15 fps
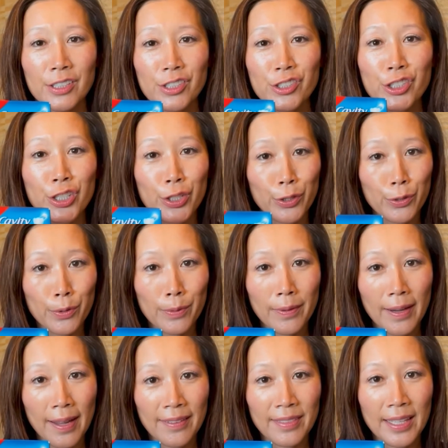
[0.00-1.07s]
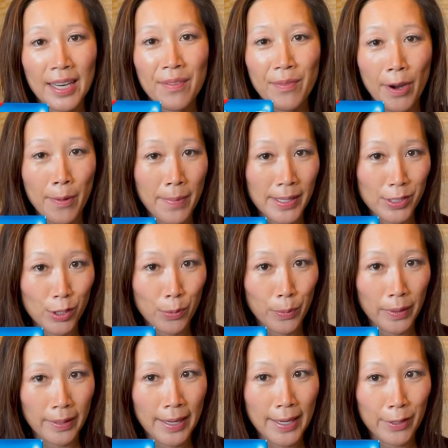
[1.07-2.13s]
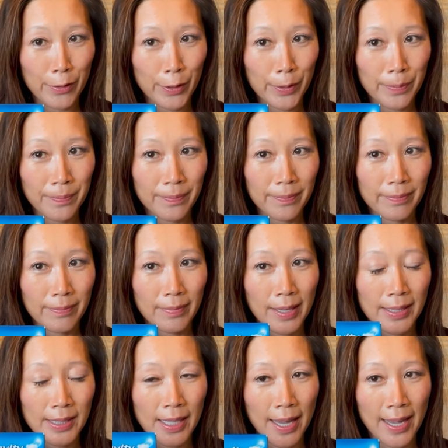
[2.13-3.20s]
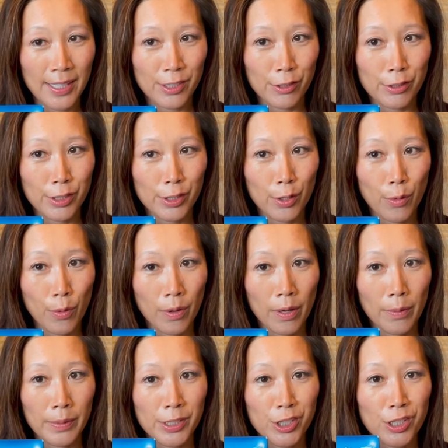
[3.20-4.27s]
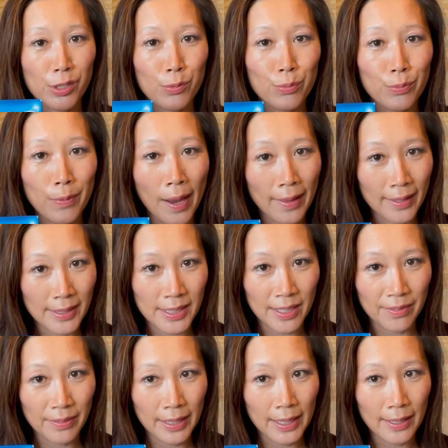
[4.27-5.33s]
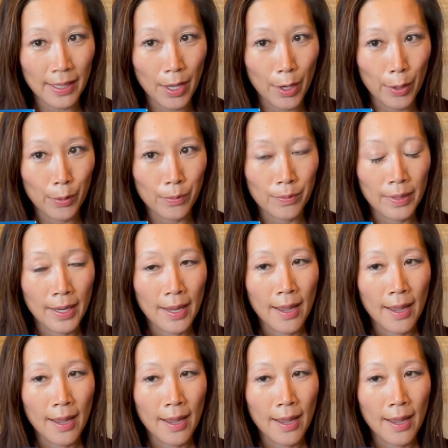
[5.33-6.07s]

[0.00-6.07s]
2 at the Environmental Working Group as a hazard score, which is relatively low.